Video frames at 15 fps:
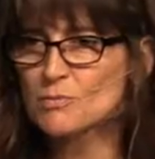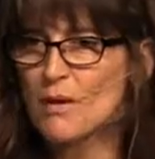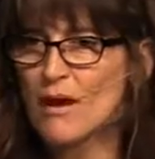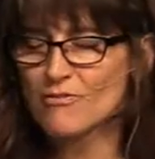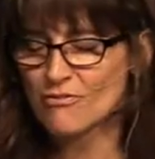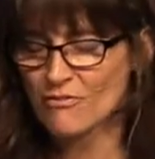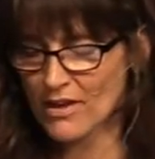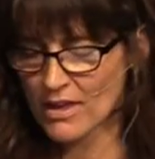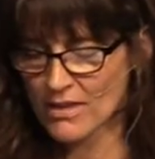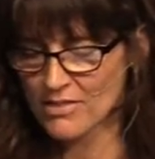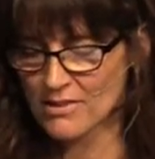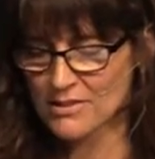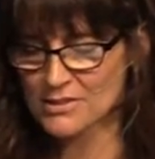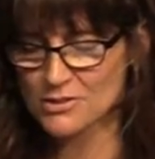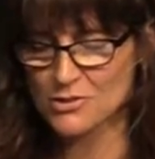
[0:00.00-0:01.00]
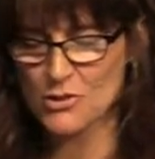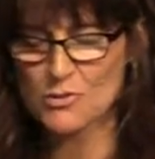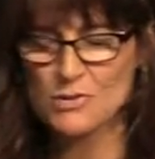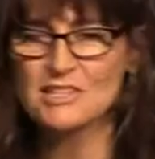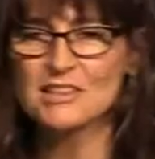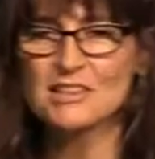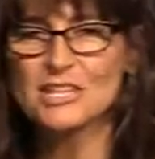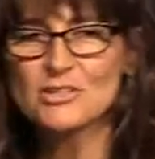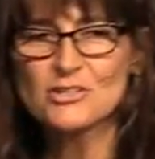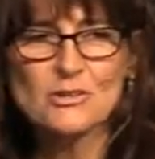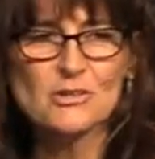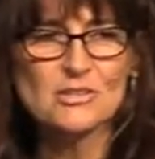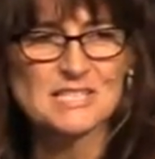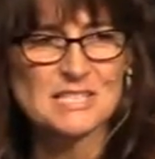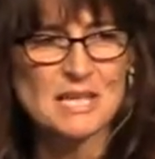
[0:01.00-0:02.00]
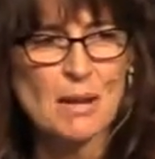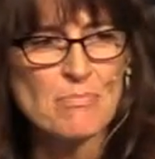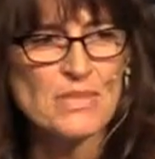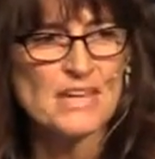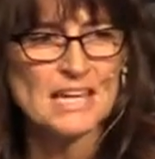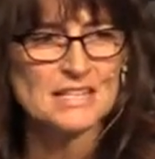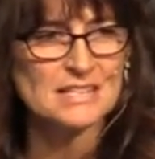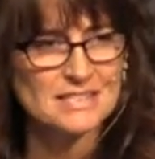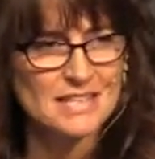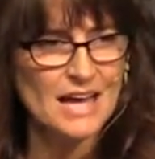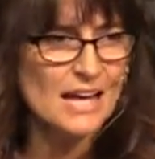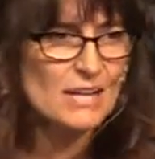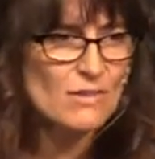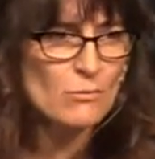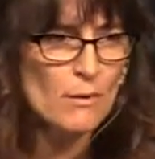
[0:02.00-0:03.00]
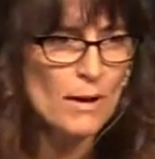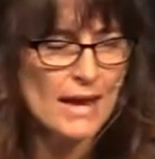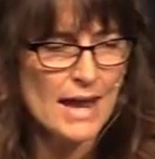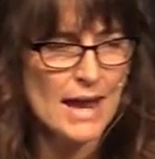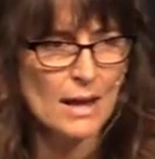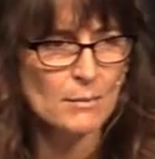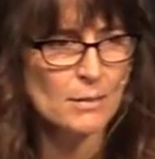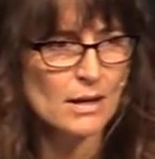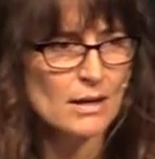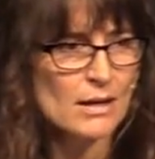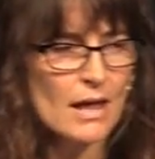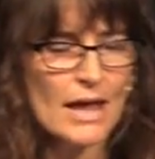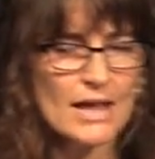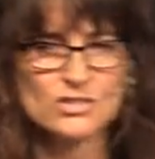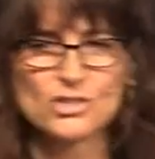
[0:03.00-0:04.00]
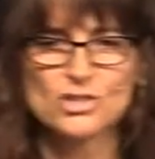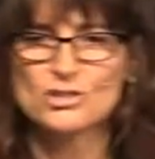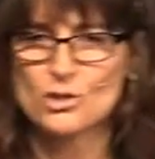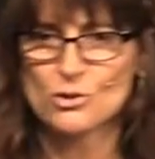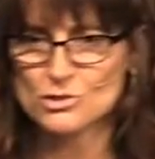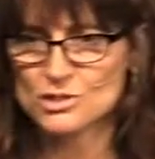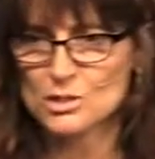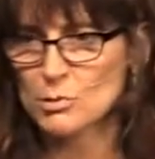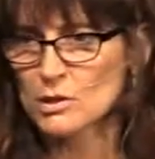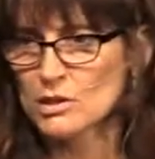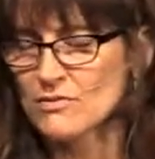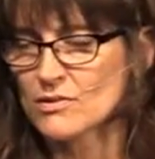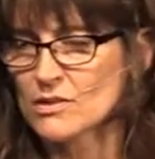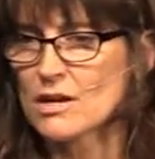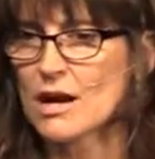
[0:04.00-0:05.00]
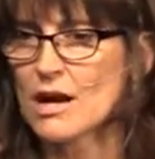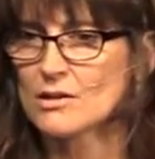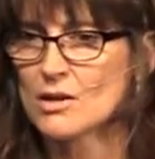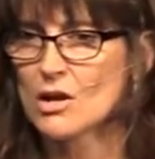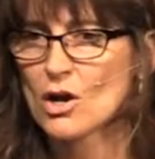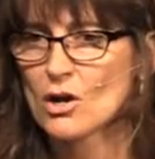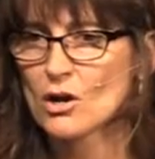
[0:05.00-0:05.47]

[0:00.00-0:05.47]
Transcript: it was by faith. So there was a little something inside of Rahab as she chose to believe in God,